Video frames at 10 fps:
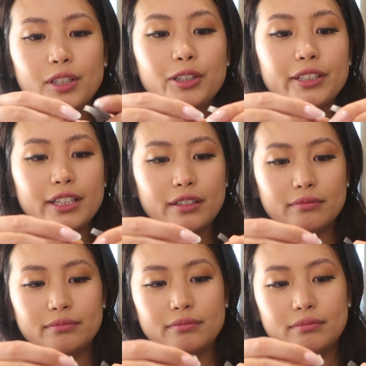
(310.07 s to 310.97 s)
Oh yeah.
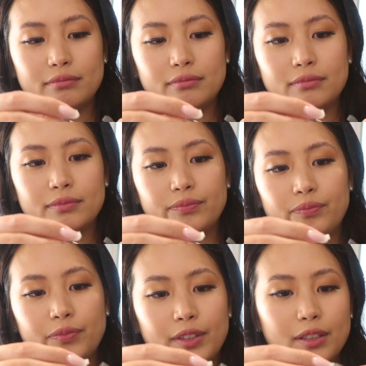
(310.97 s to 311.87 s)

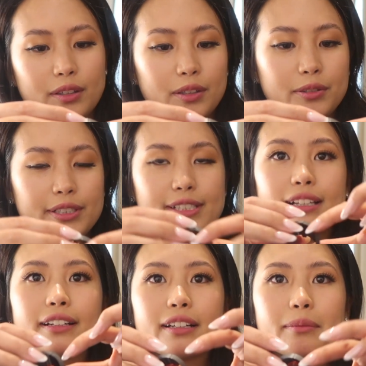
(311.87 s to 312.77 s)
Oh, it's
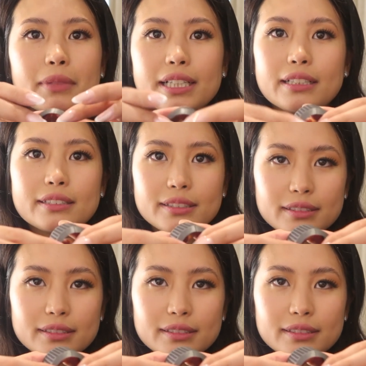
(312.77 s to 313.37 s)
like a magnet.